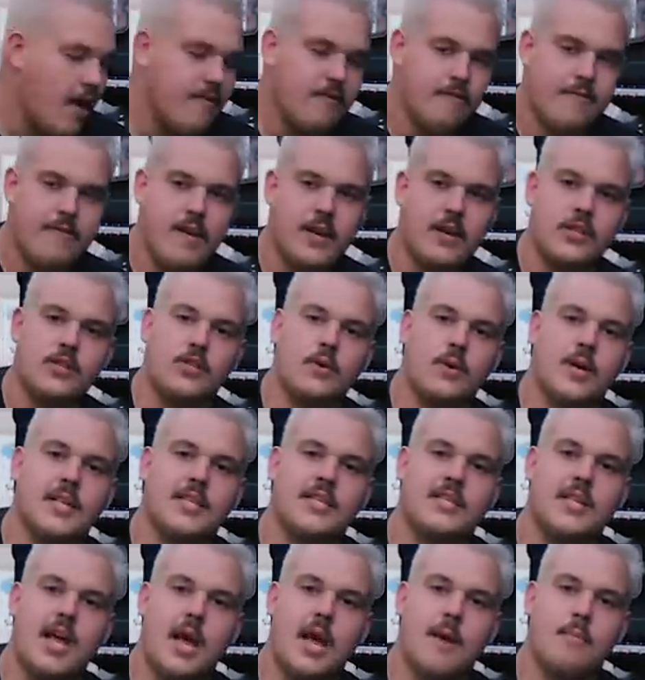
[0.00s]
haven't found it too
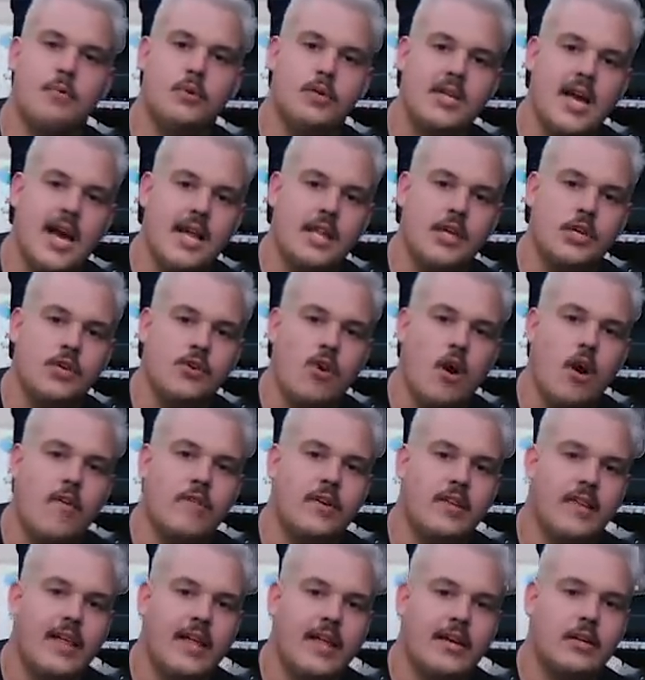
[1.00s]
unstable, daily
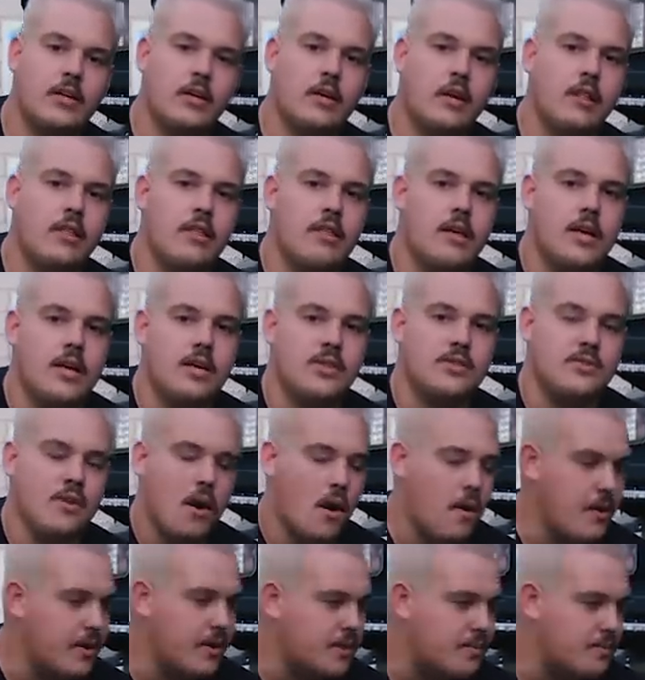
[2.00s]
driving and that kind of thing,
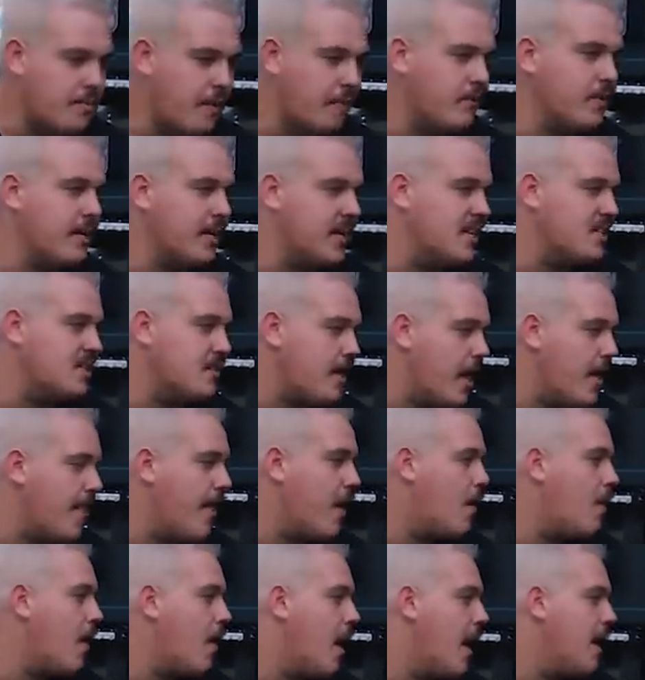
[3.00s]
so it's probably going to stay
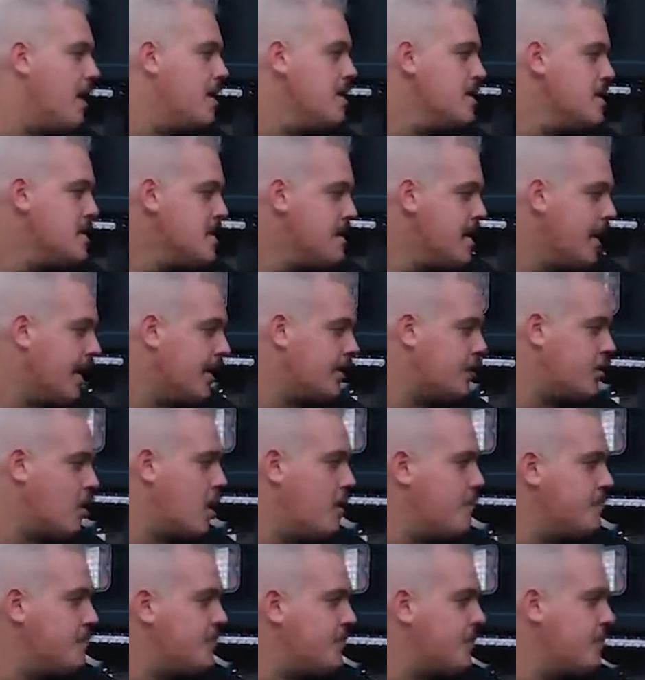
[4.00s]
that way. In
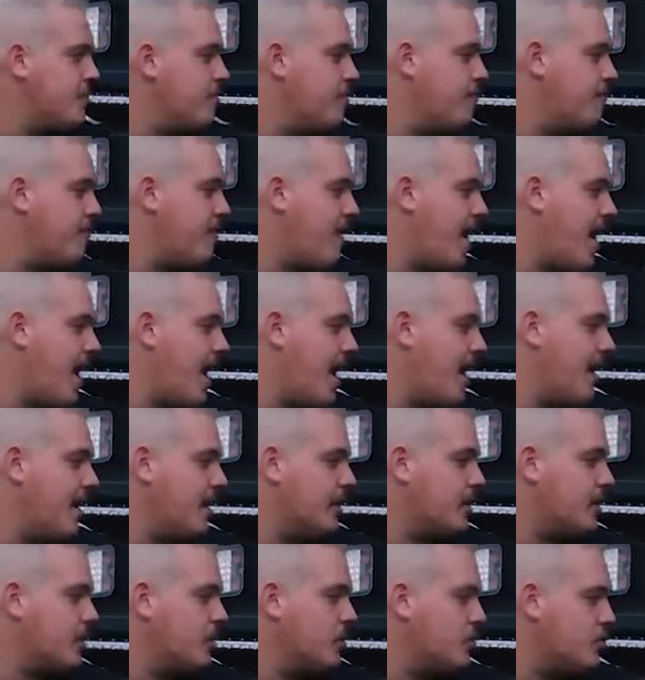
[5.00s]
terms of
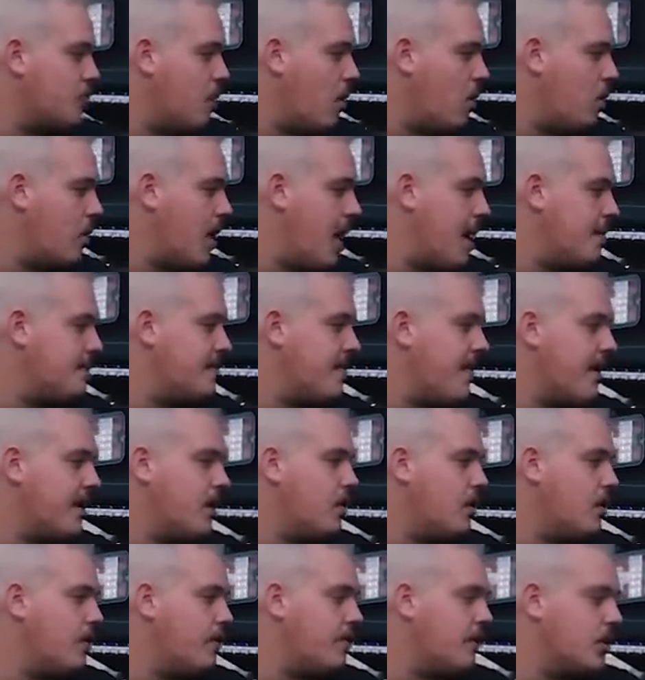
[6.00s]
uh, control arms and that
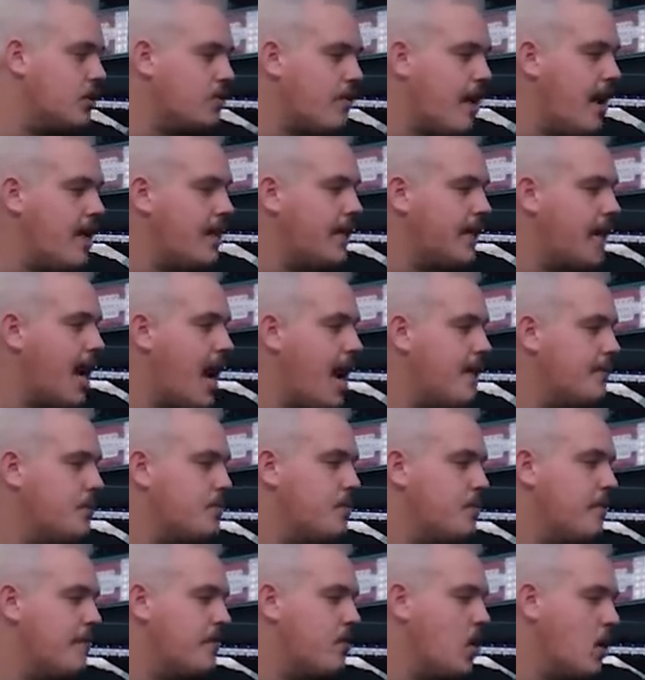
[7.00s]
kind of thing, trailing arms,
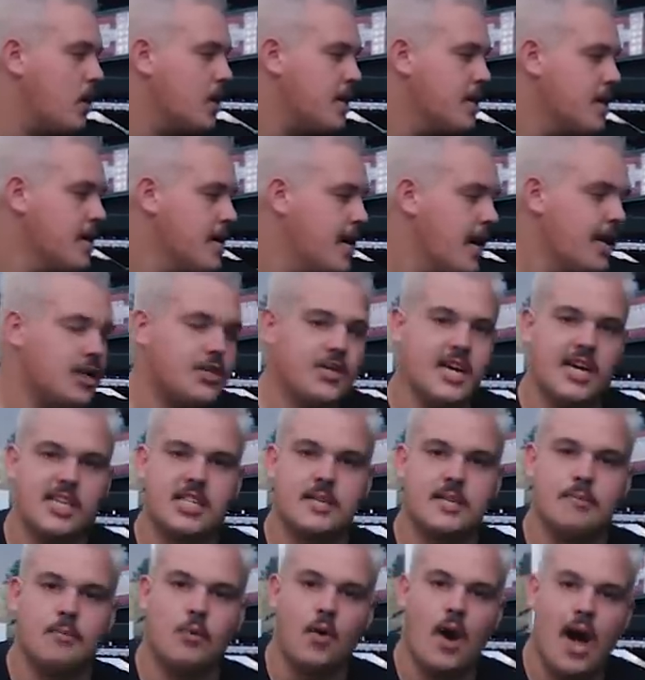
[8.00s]
we've got
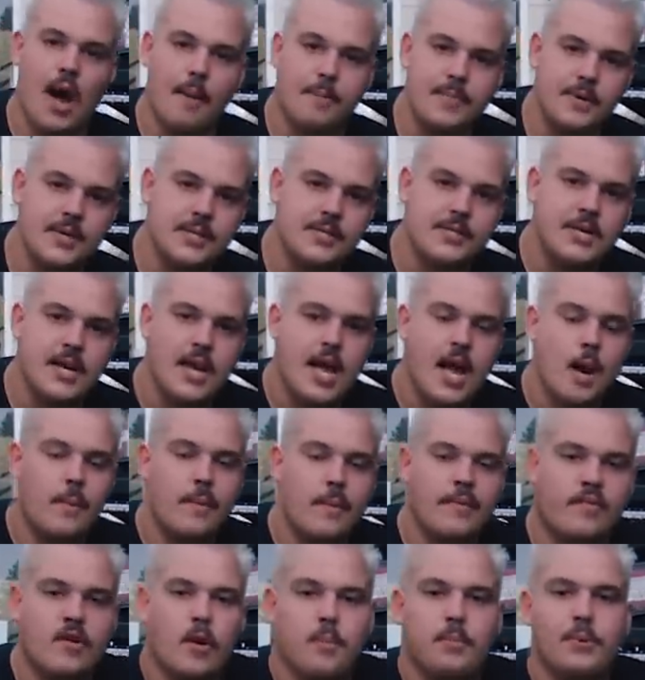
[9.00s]
adjustable uppers and
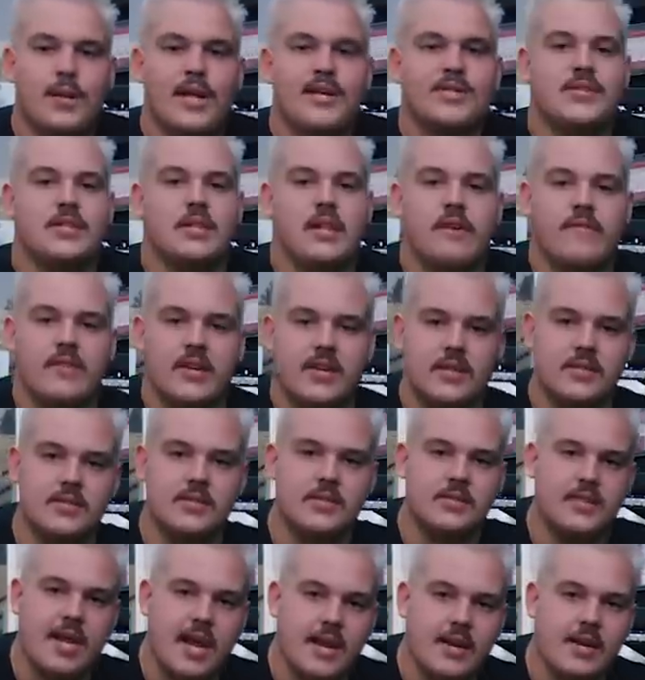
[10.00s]
we've got plus 11
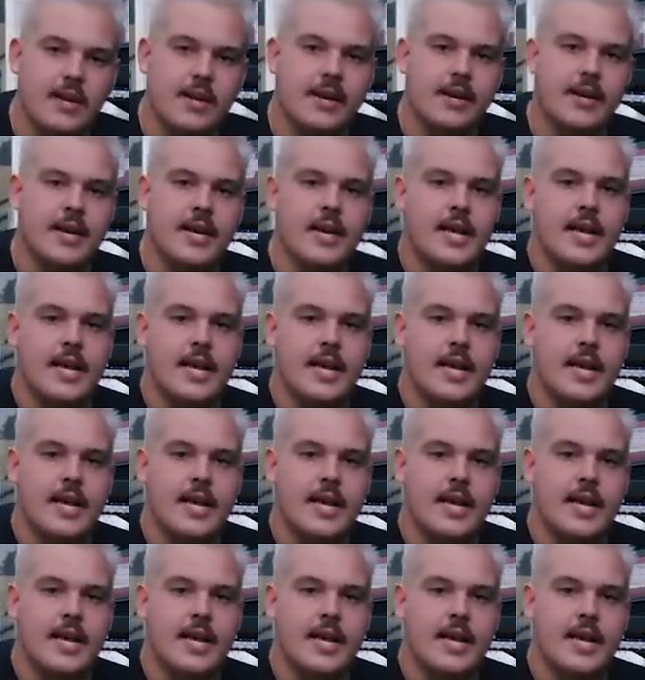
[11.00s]
extended